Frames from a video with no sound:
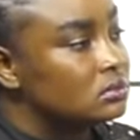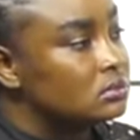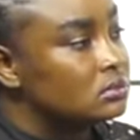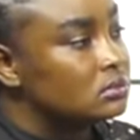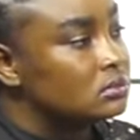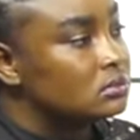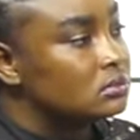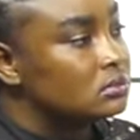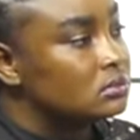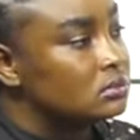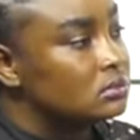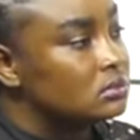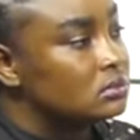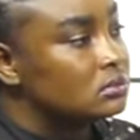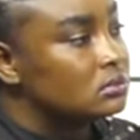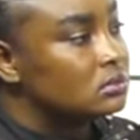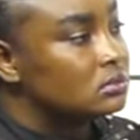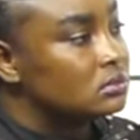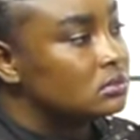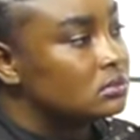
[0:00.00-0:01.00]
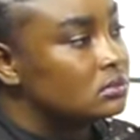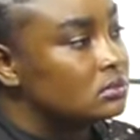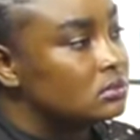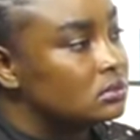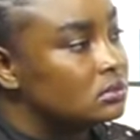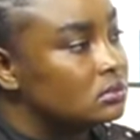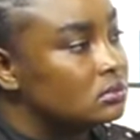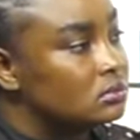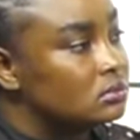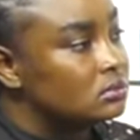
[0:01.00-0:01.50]

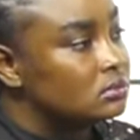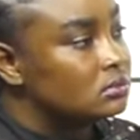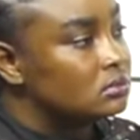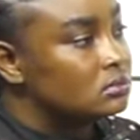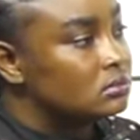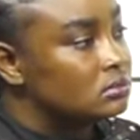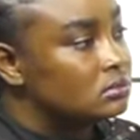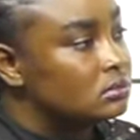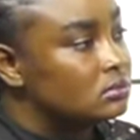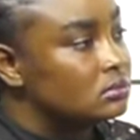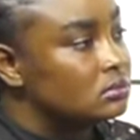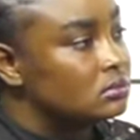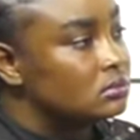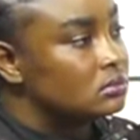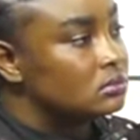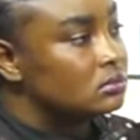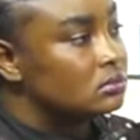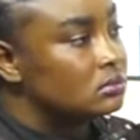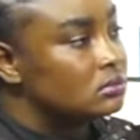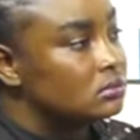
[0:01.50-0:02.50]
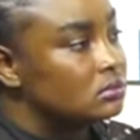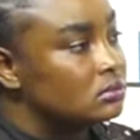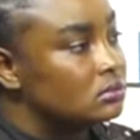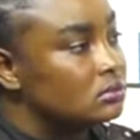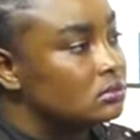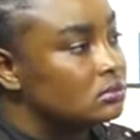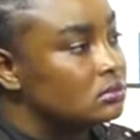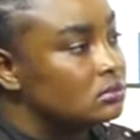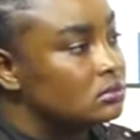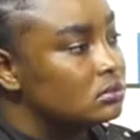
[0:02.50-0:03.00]

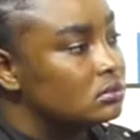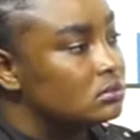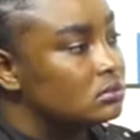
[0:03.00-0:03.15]
(not speaking)